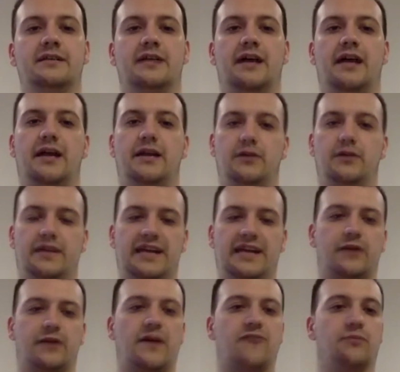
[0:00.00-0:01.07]
And again,
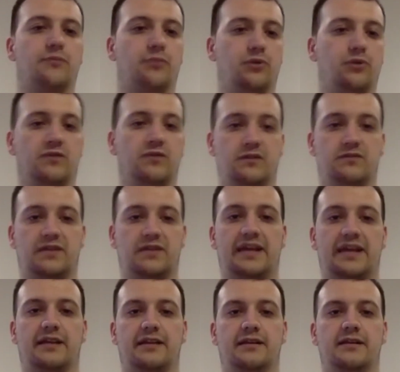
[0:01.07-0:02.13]
you have to prove that you've
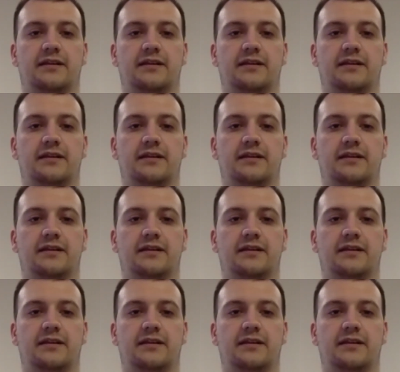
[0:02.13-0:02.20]
taken